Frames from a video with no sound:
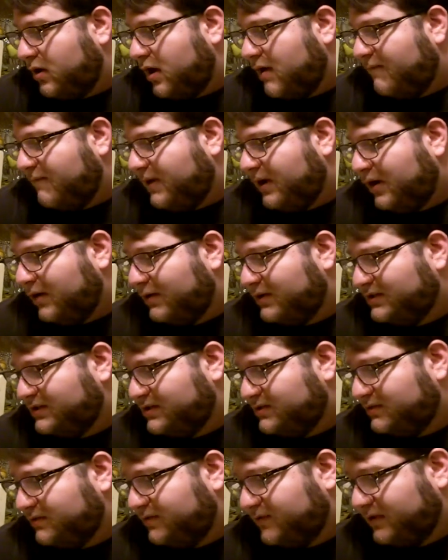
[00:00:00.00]
I've been going
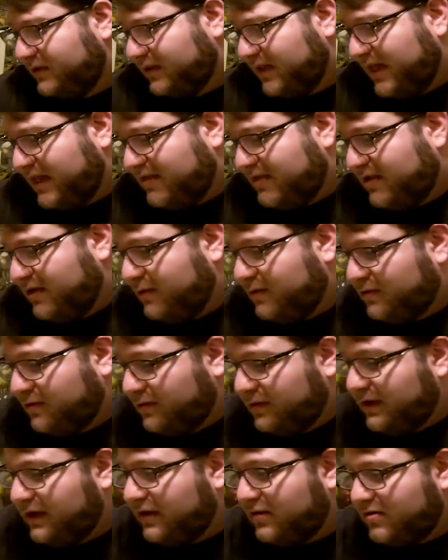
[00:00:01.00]
to for the last 2 or
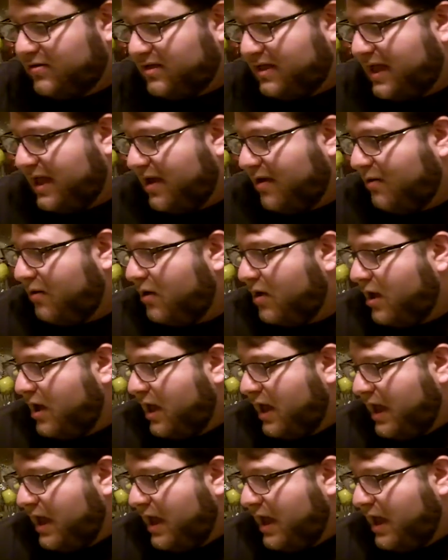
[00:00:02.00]
3 years now,